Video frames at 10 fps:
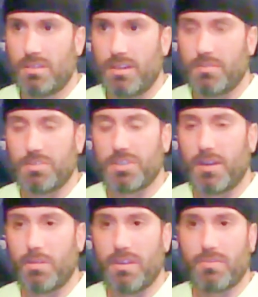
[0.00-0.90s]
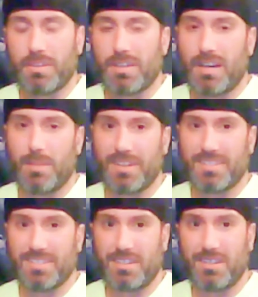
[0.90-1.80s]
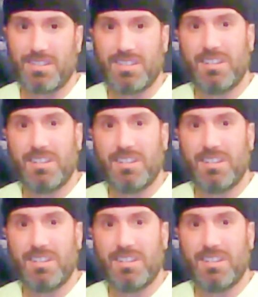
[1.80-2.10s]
don't shy away from the topics at all.